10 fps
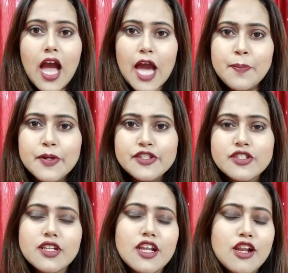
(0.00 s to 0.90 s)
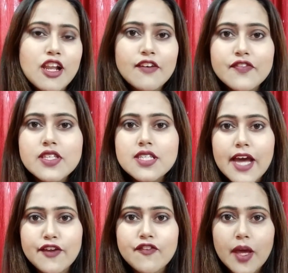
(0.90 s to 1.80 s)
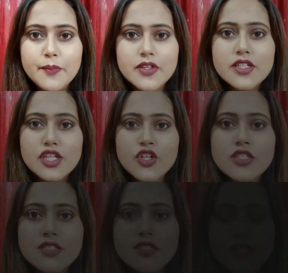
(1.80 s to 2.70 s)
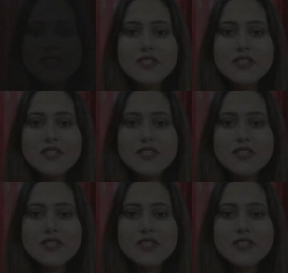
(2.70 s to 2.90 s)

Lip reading: I personally love this kind of vibrant looks.